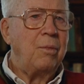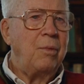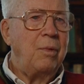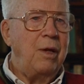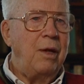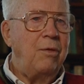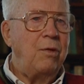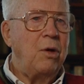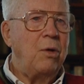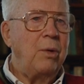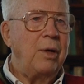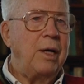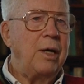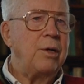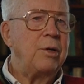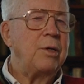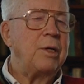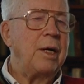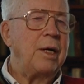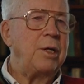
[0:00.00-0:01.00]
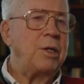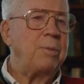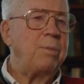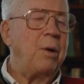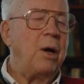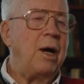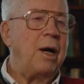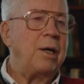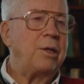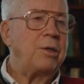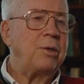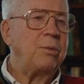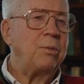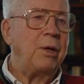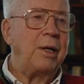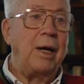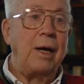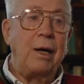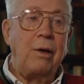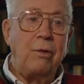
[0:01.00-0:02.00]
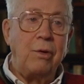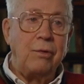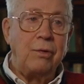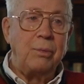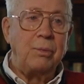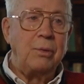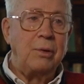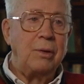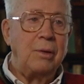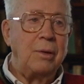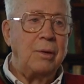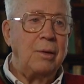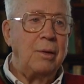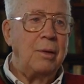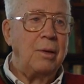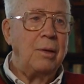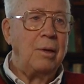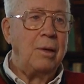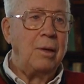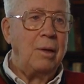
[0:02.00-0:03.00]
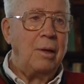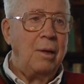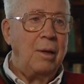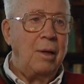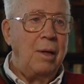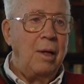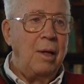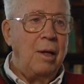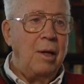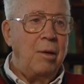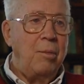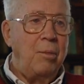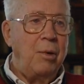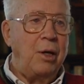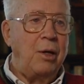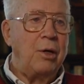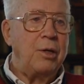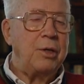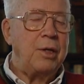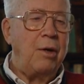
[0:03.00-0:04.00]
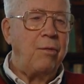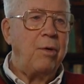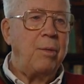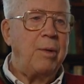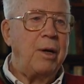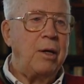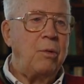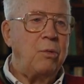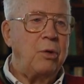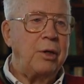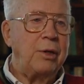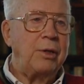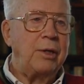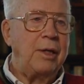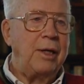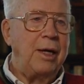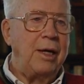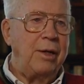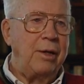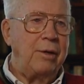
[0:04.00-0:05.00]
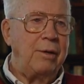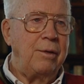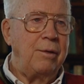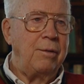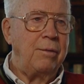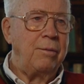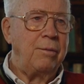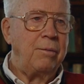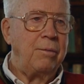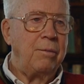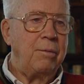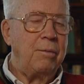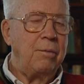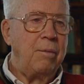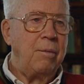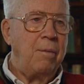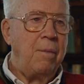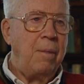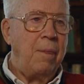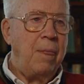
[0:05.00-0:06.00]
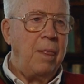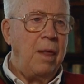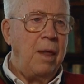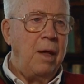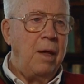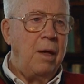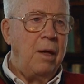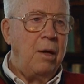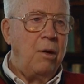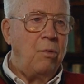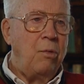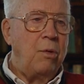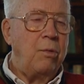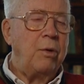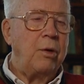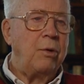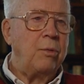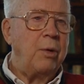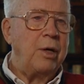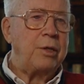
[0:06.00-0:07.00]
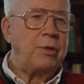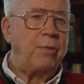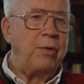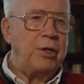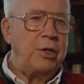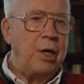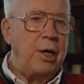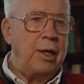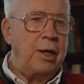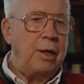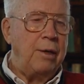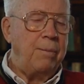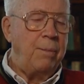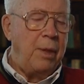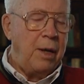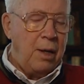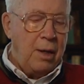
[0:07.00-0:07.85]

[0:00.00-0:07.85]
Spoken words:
even though we got in tight spots, we got out of them because everybody worked together. When we were in West Virginia,